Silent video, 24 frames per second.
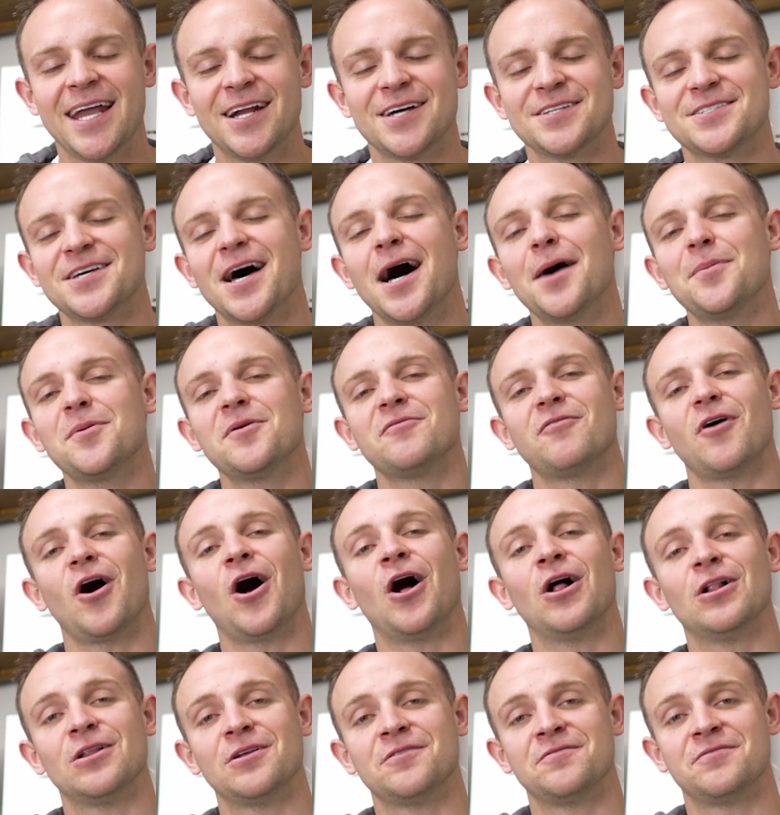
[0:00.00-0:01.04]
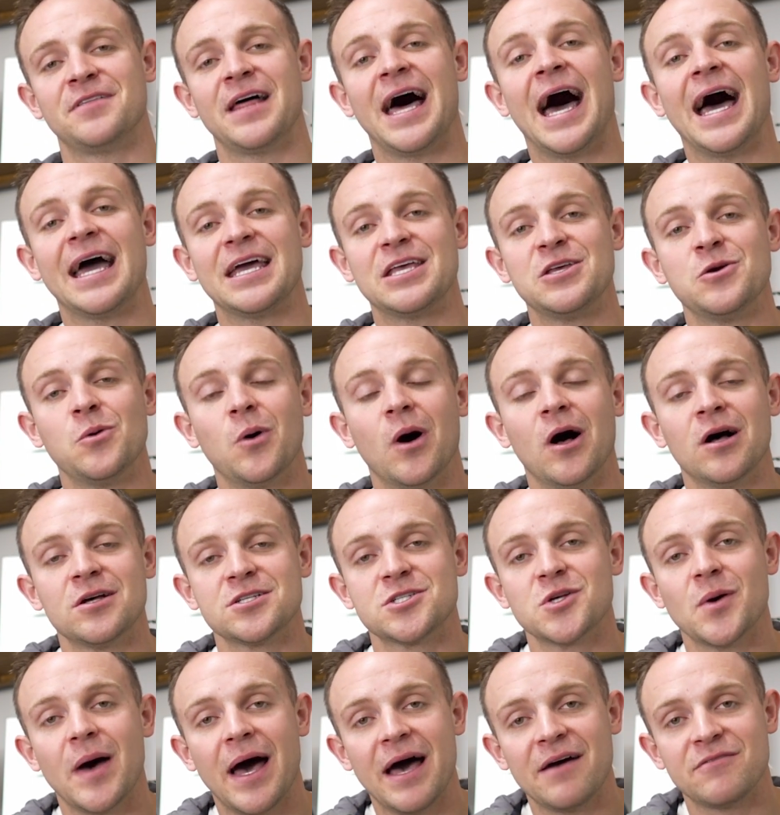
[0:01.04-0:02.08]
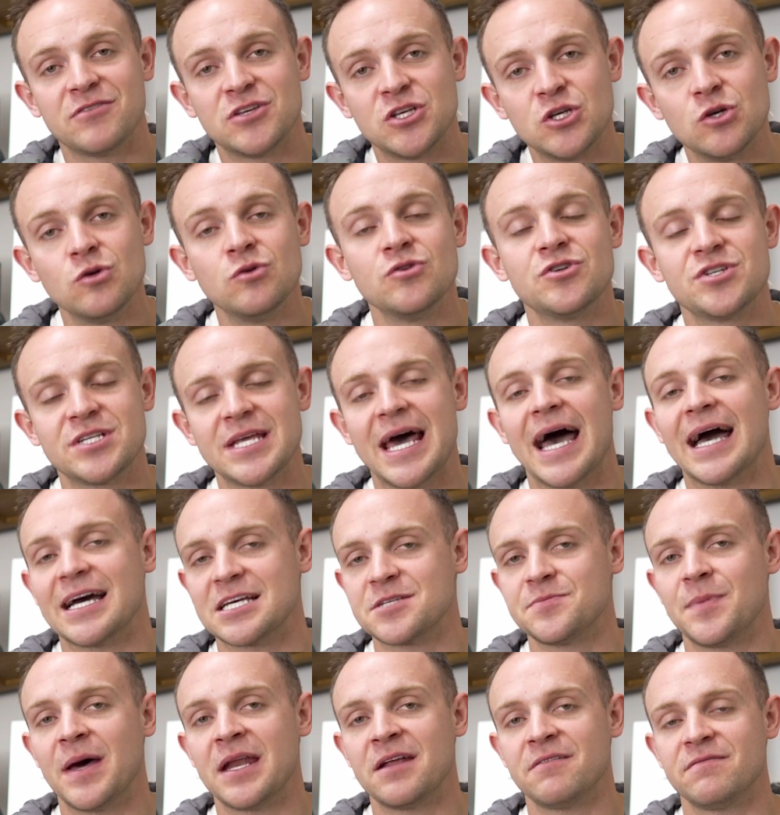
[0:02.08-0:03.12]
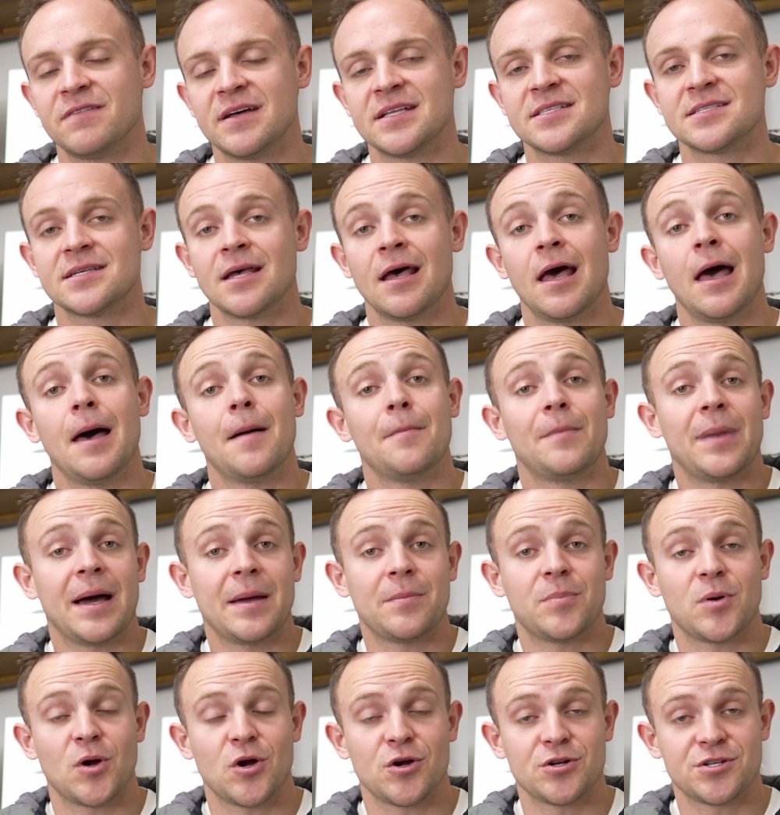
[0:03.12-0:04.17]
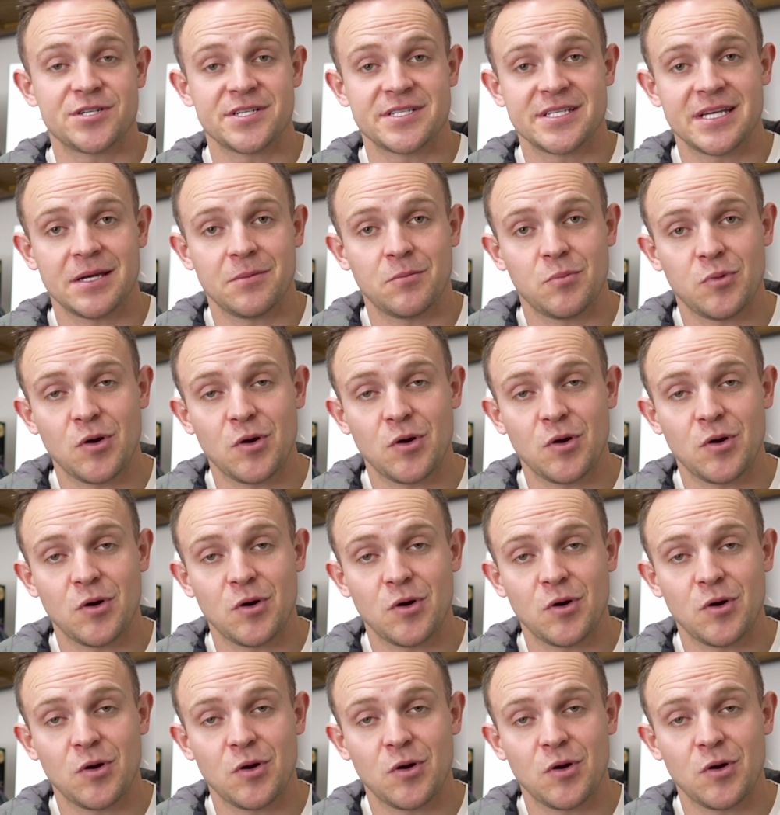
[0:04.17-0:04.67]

And on top of all of that, you also have huge tax benefits by purchasing